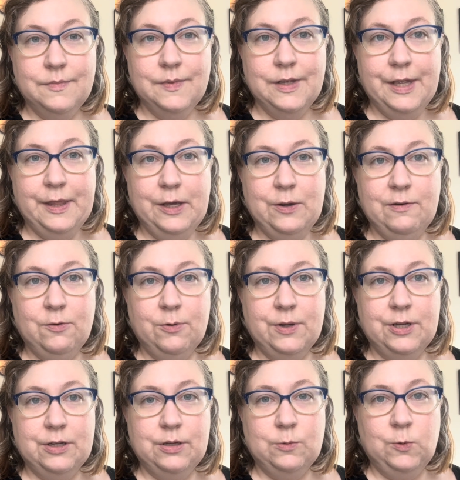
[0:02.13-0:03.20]
Hello
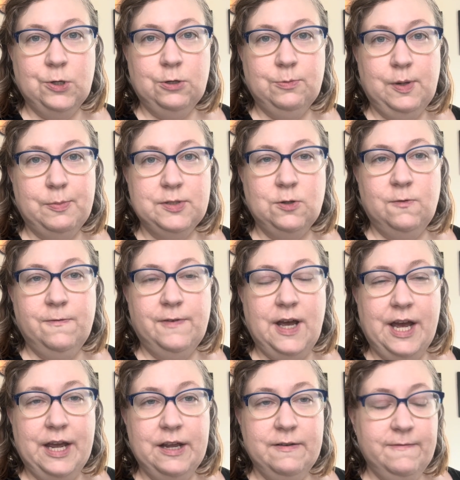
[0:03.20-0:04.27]
everyone and welcome to episode
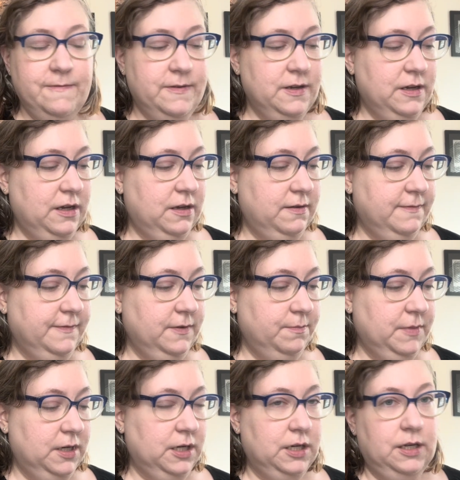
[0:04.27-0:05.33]
5 of
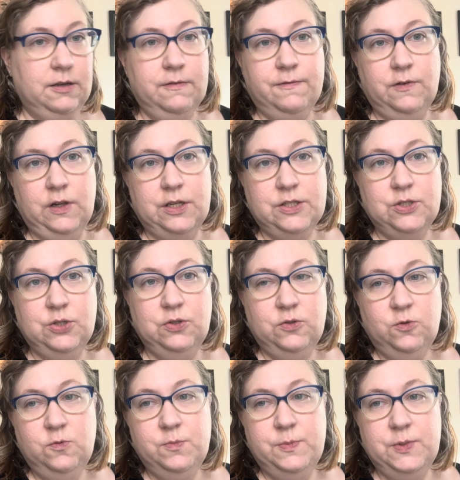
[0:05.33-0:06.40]
my
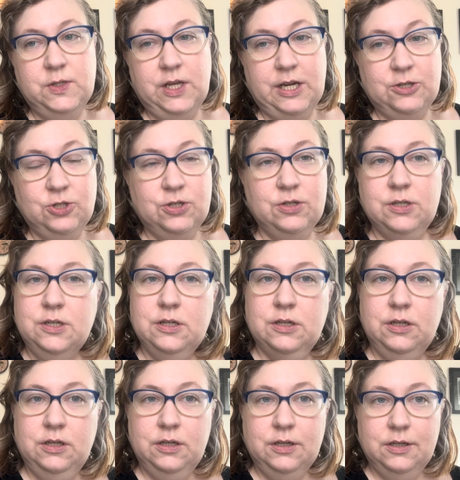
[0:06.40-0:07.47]
Flosstube slash
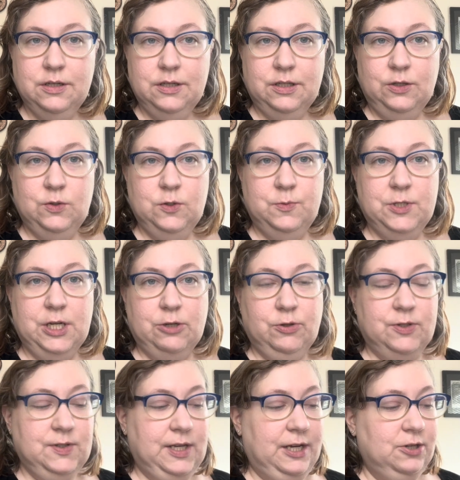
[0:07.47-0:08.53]
YouTube
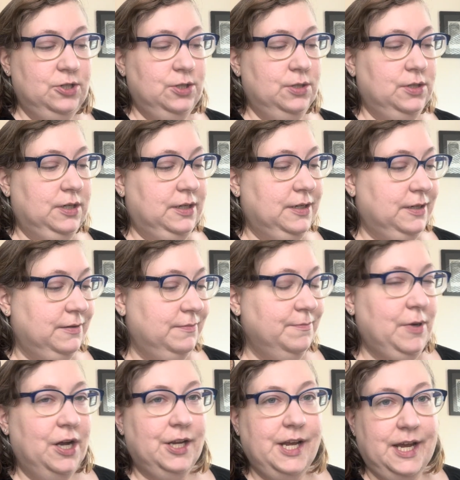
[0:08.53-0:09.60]
channel slash
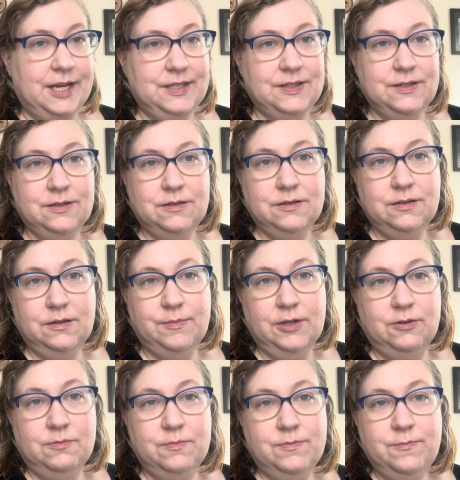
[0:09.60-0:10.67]
podcast
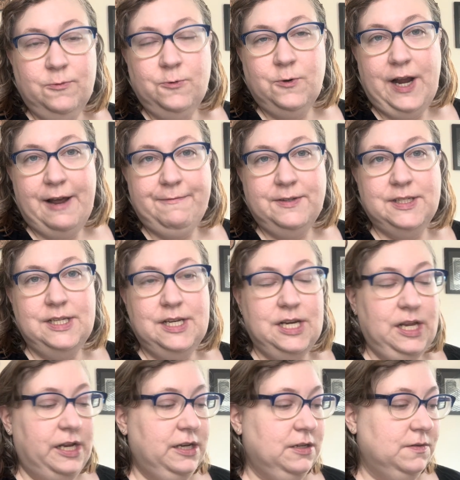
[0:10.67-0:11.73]
about crafts and
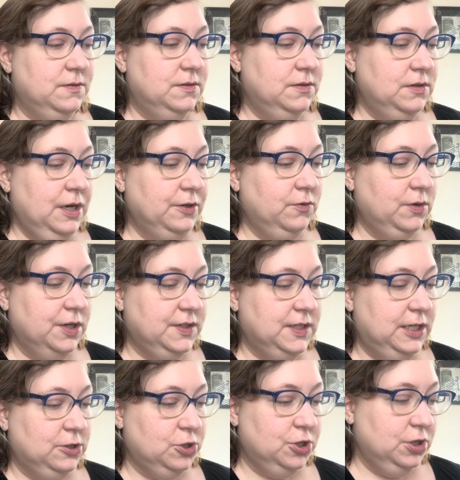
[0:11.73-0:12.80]
knitting and cross
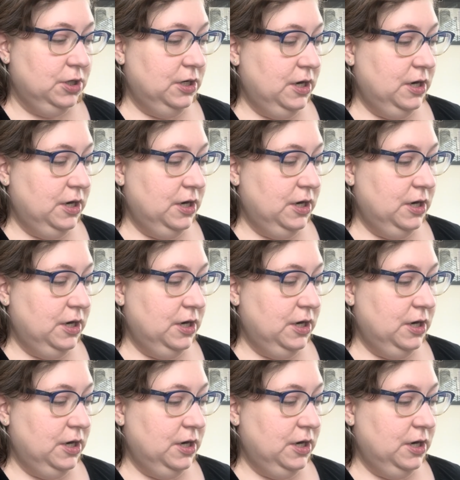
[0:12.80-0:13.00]
stitch.